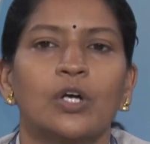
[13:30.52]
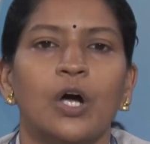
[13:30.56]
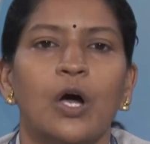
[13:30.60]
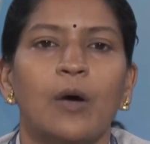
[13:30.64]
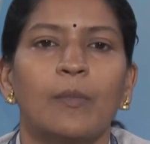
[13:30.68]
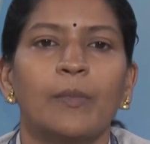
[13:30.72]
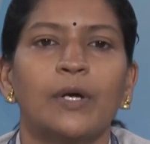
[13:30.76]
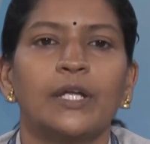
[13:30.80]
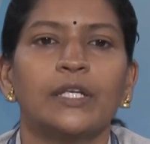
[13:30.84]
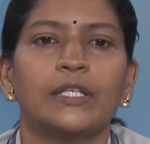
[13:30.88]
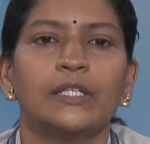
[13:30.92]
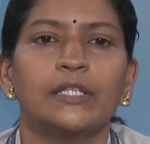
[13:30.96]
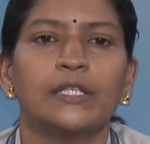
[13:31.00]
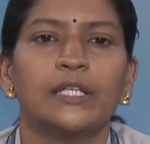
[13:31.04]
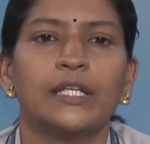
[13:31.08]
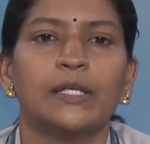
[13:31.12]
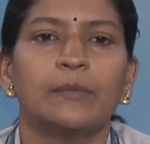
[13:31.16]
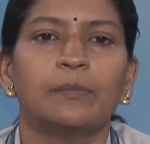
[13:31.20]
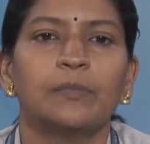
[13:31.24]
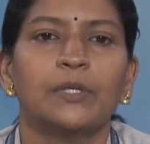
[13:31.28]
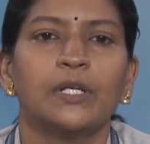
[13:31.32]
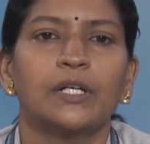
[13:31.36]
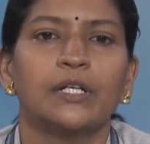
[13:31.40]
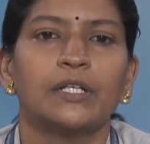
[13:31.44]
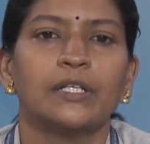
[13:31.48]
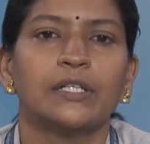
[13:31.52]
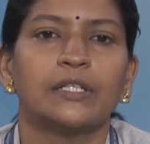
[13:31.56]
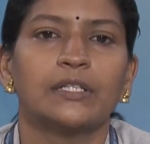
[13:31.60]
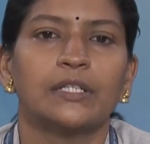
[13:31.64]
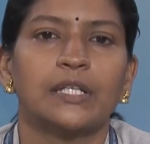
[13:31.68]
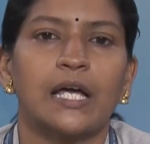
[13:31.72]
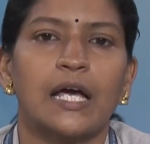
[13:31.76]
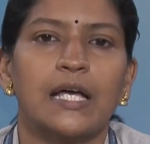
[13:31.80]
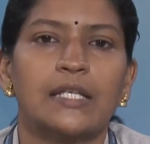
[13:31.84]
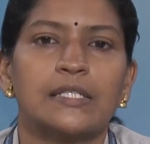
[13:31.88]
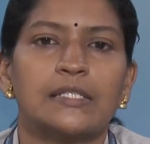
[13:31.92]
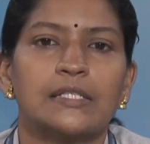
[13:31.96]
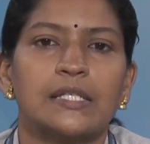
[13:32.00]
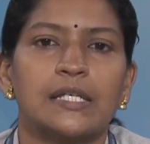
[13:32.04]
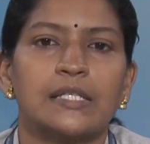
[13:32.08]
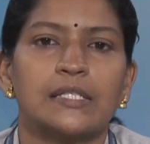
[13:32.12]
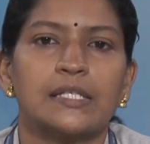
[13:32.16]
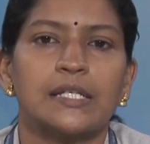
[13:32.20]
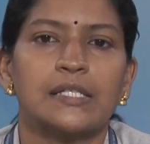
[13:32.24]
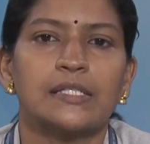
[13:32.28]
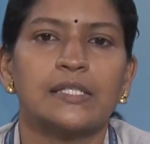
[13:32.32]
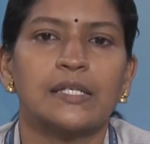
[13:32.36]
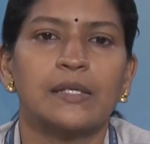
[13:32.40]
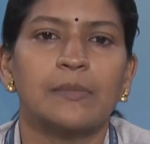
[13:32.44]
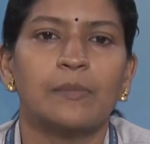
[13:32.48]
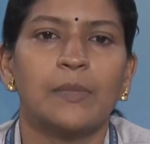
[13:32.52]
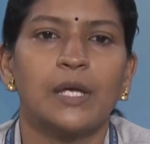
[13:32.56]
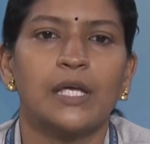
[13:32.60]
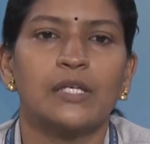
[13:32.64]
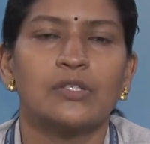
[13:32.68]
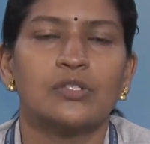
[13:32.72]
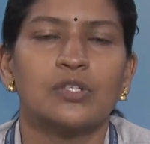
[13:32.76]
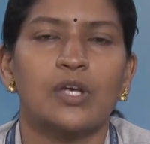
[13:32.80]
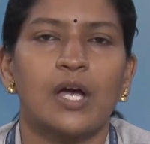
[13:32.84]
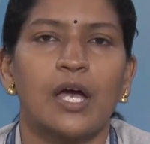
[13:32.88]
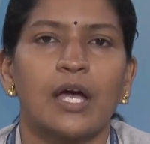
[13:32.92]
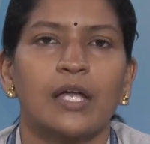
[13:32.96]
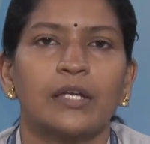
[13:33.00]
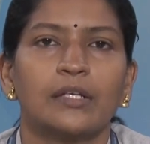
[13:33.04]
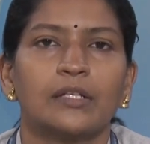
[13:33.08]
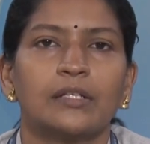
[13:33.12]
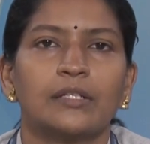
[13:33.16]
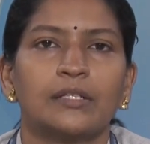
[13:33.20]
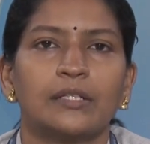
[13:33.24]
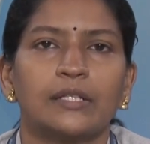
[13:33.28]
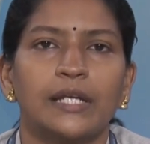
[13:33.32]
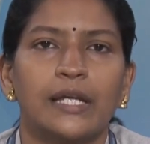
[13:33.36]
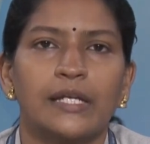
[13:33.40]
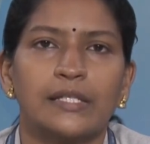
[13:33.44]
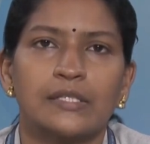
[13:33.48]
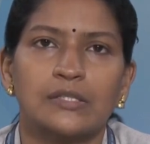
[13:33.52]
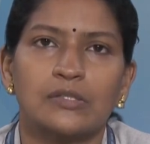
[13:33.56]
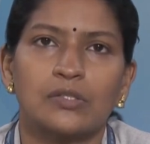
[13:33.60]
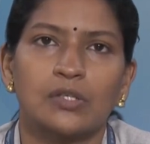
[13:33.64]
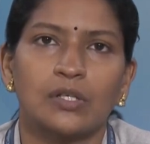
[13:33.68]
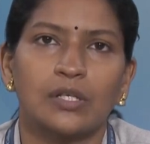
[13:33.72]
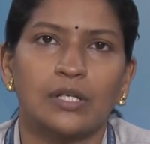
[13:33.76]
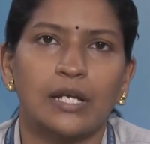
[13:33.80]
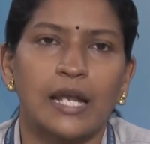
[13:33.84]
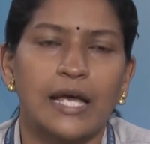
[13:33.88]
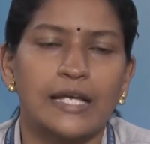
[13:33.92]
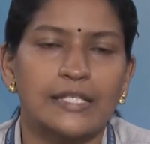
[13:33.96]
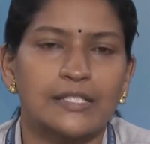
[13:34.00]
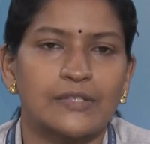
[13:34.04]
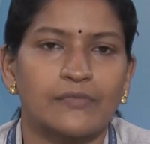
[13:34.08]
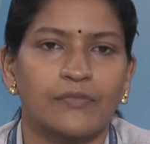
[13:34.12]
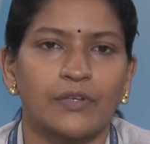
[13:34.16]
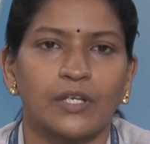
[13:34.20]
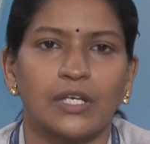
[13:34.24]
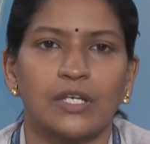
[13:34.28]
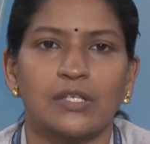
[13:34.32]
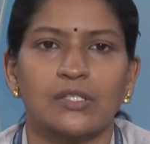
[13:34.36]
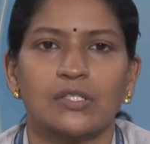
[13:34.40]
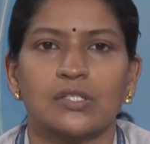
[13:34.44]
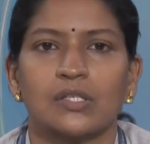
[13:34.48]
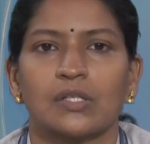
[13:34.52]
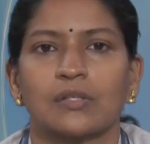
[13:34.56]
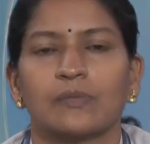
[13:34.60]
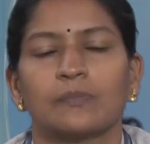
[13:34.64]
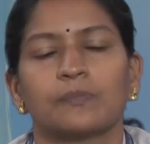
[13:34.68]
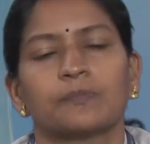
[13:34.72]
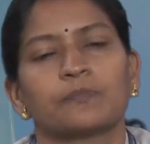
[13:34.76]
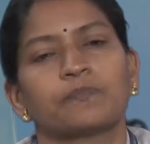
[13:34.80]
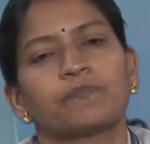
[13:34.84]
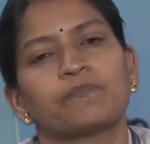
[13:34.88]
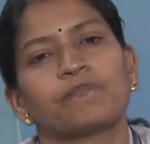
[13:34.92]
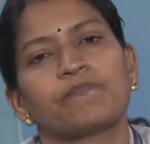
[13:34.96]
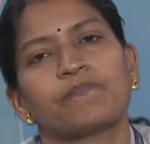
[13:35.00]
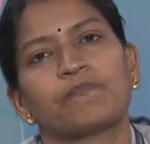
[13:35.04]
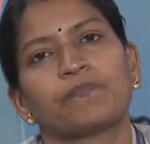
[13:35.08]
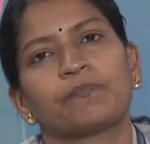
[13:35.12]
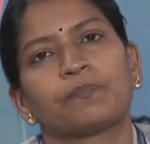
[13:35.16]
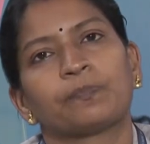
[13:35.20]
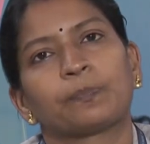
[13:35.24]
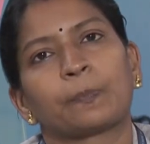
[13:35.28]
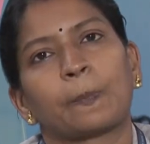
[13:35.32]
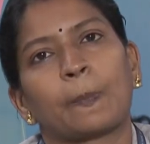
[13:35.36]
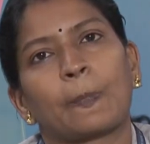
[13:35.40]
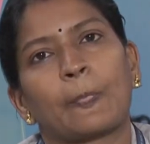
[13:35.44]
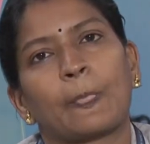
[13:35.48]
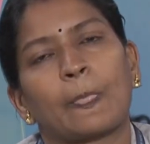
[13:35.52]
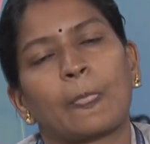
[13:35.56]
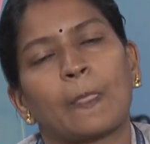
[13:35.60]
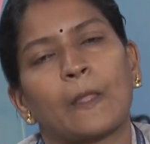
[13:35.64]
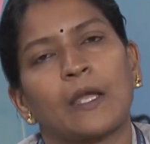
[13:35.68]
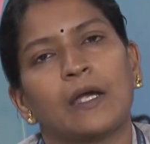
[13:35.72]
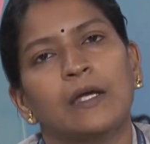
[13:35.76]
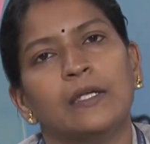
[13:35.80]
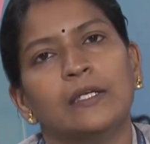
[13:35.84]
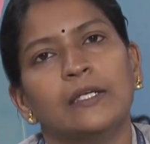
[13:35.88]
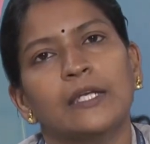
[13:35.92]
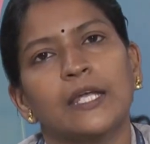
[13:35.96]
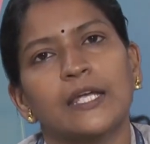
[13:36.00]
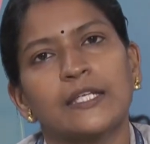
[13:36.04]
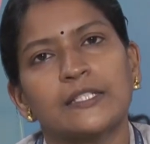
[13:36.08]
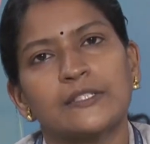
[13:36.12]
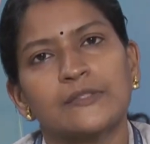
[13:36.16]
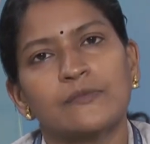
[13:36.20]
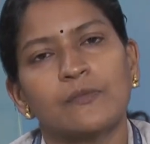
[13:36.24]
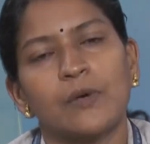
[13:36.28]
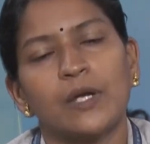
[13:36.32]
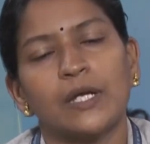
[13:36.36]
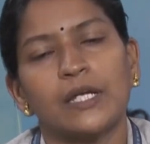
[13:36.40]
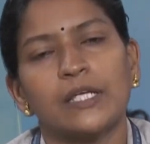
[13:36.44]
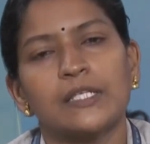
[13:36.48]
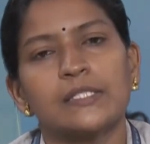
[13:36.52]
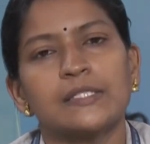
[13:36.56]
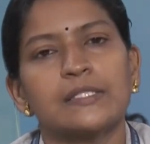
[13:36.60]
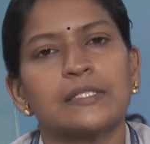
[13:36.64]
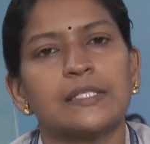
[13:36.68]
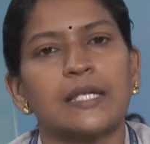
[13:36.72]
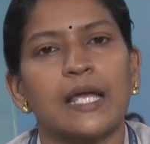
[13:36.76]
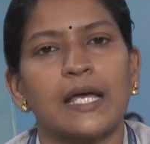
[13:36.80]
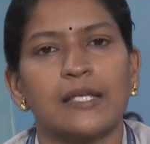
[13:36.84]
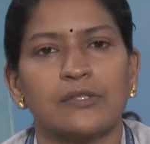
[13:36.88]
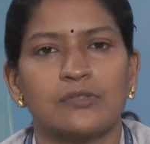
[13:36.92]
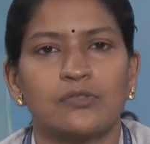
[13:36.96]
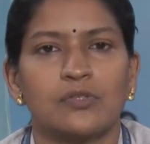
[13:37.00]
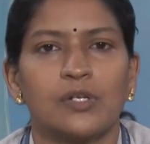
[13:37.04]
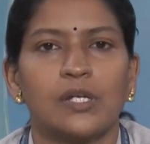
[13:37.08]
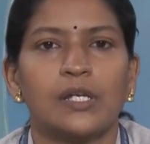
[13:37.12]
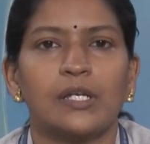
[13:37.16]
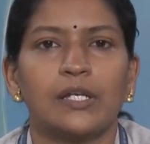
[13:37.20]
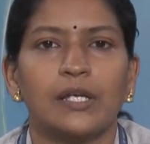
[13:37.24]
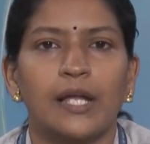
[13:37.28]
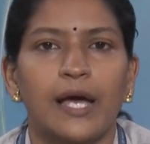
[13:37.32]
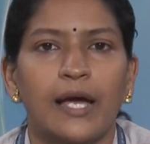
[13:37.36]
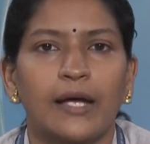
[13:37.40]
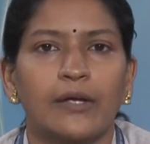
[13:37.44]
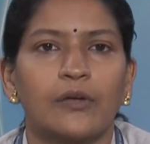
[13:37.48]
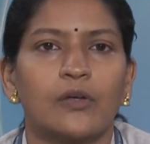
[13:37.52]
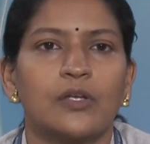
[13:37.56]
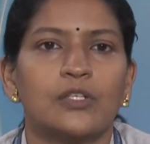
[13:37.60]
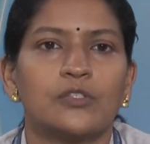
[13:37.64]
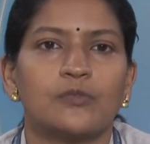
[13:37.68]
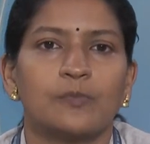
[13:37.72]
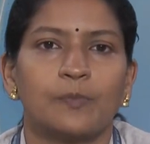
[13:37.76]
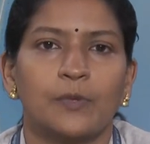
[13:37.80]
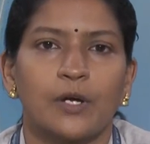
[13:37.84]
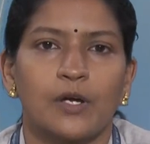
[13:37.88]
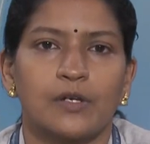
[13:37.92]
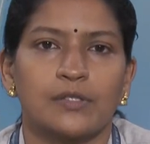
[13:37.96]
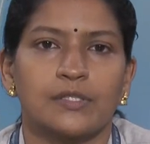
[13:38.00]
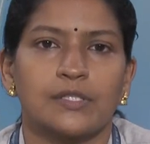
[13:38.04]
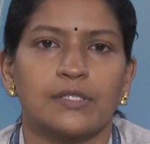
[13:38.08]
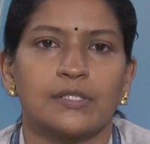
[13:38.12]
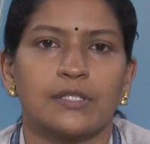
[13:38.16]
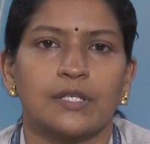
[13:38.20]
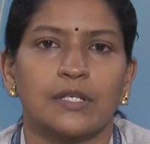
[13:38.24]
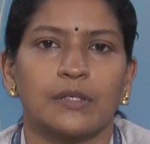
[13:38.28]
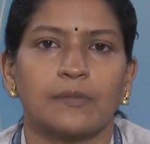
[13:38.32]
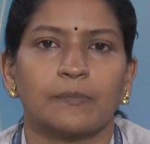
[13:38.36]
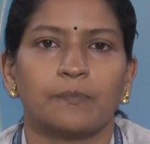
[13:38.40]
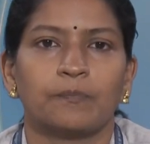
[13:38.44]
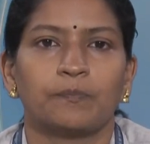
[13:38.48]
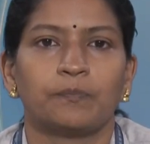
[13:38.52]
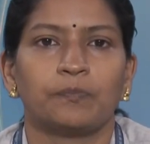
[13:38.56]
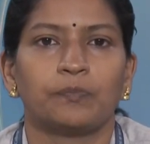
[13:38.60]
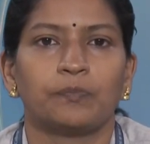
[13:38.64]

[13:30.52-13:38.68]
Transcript: common deep learning tasks such as image and text classification. Next one is natural language processing.